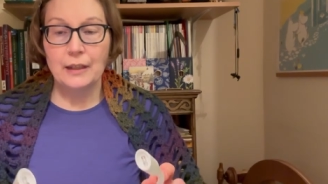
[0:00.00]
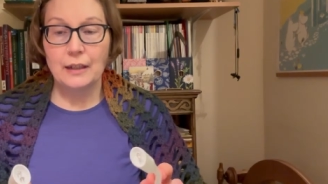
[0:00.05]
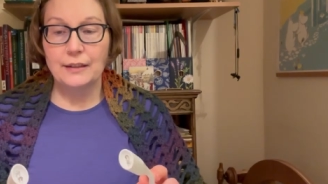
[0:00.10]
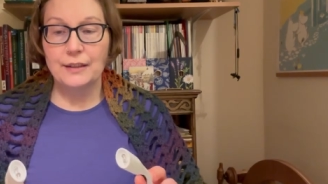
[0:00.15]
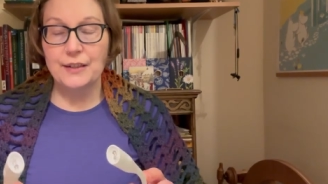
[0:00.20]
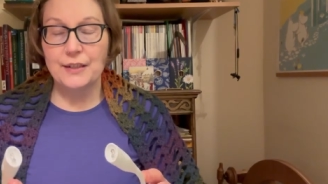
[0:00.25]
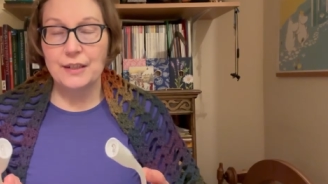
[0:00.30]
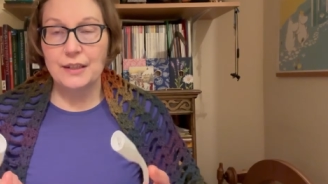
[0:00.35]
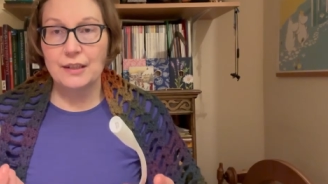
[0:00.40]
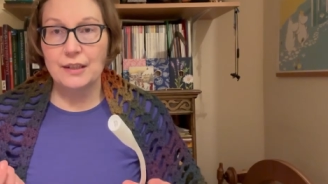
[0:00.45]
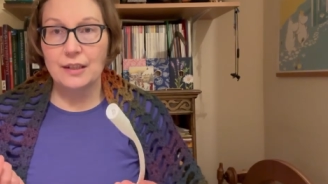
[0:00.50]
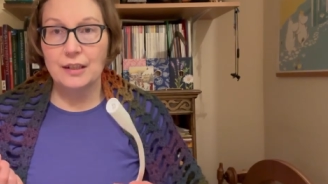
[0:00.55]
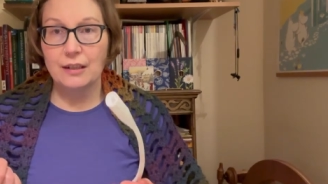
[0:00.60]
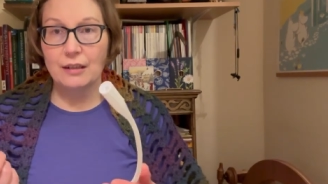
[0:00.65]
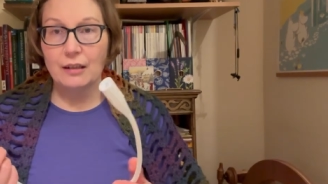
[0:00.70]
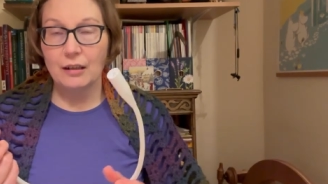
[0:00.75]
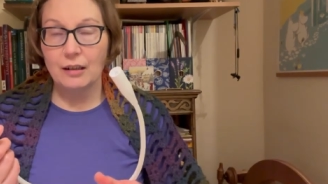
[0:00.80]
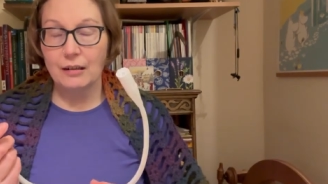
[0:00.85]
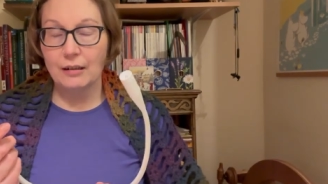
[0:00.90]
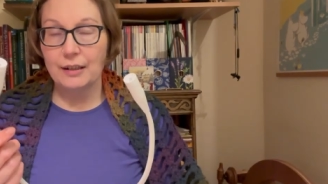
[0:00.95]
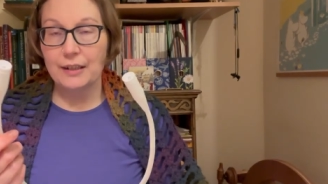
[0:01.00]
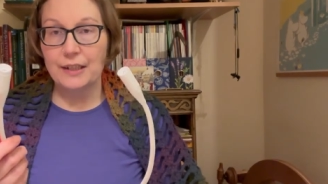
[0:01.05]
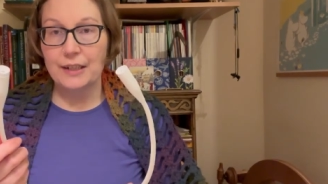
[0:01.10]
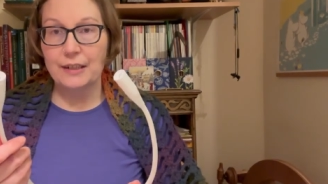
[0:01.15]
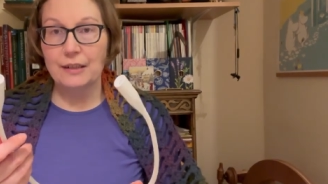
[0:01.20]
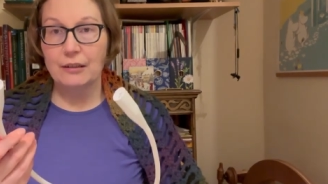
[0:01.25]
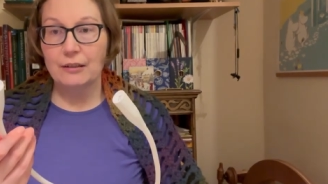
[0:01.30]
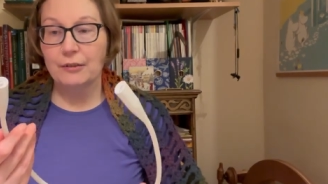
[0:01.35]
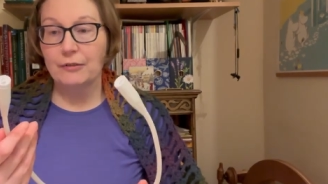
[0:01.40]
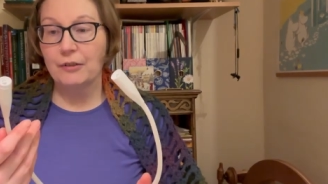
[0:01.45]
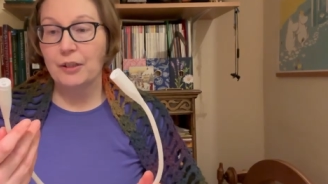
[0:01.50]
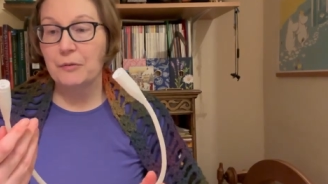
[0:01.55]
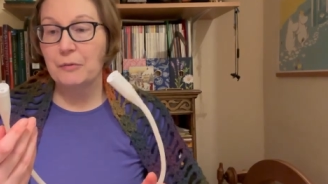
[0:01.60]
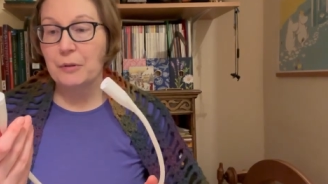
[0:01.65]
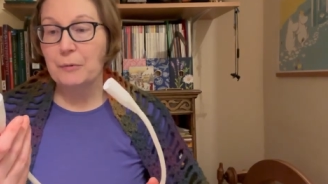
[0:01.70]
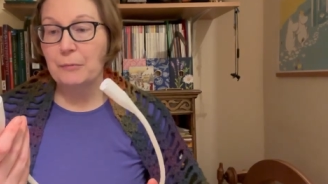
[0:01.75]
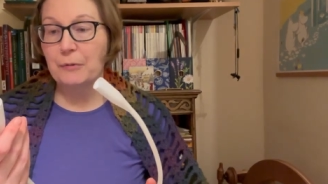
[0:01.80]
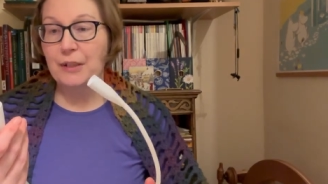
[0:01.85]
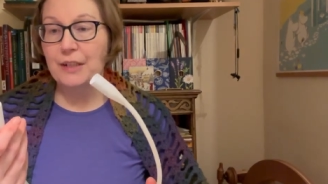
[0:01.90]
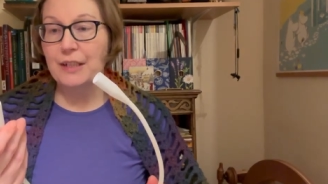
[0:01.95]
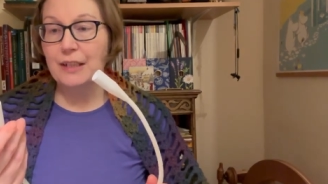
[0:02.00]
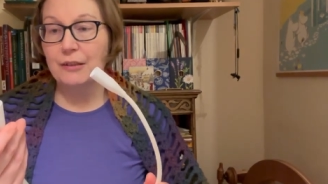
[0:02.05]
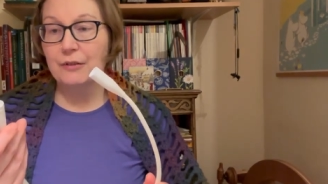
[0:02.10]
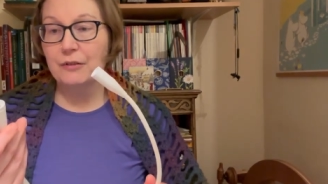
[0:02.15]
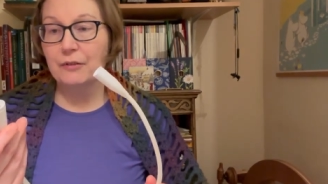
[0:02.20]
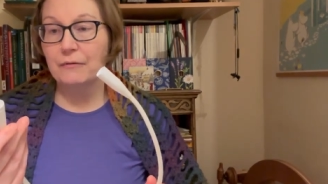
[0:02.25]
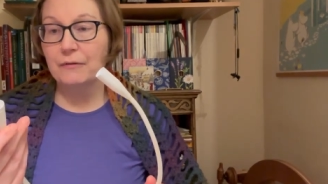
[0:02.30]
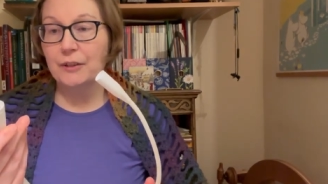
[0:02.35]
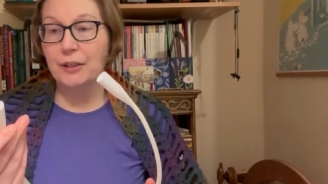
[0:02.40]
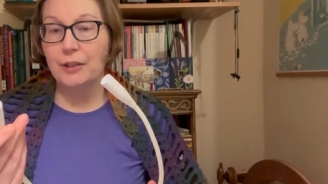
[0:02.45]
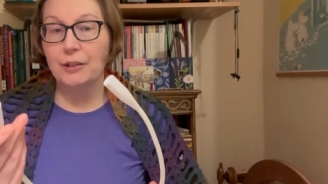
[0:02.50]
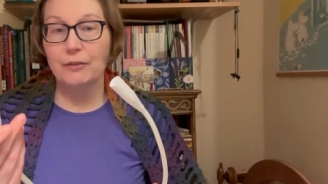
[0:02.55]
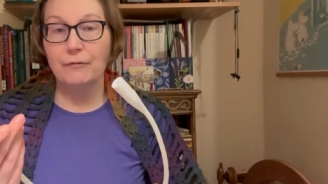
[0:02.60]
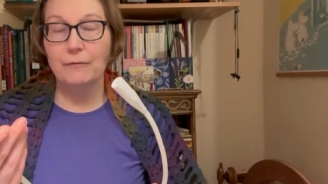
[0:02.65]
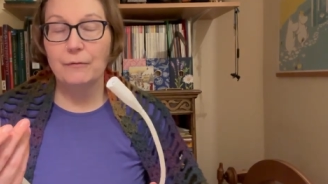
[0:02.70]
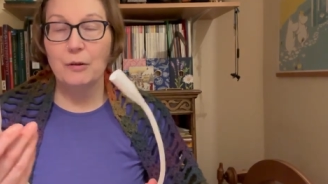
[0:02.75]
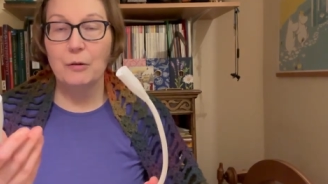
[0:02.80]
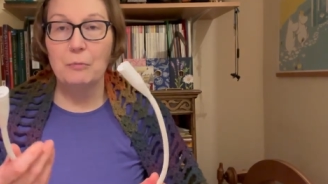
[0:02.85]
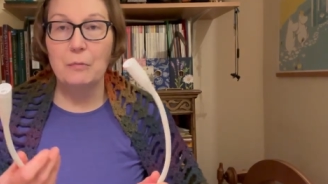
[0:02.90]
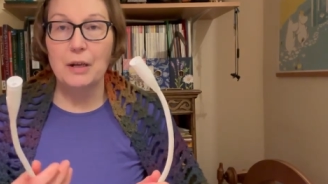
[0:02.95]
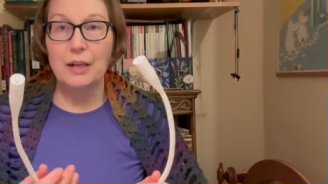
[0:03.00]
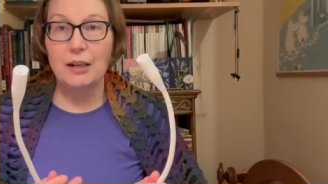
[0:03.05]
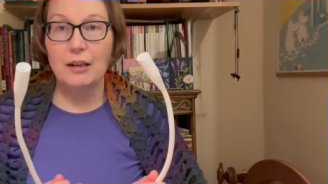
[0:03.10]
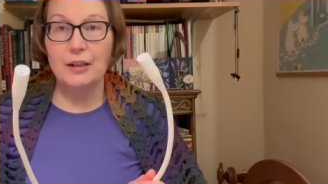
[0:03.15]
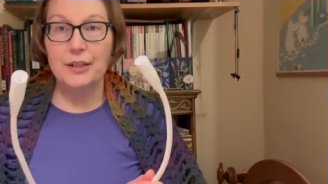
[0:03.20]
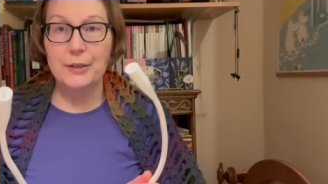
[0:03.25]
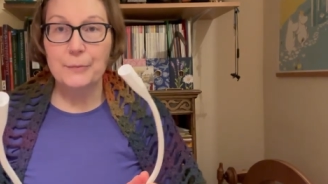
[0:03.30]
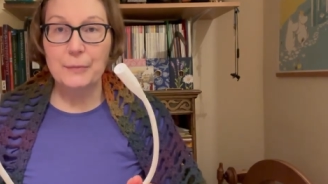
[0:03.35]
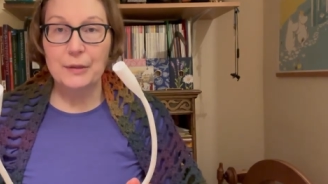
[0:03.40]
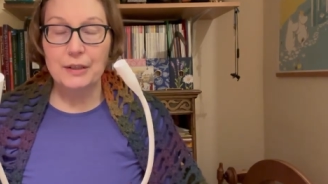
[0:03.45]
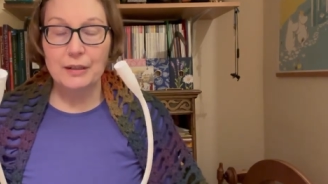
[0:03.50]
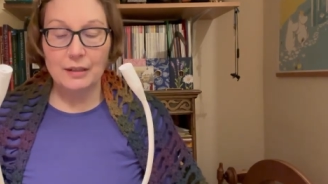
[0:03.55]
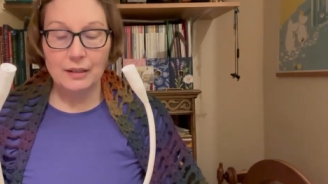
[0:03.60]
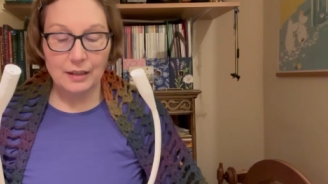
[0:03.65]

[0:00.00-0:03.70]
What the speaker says: this is essentially a Christmas present souvenir from my husband.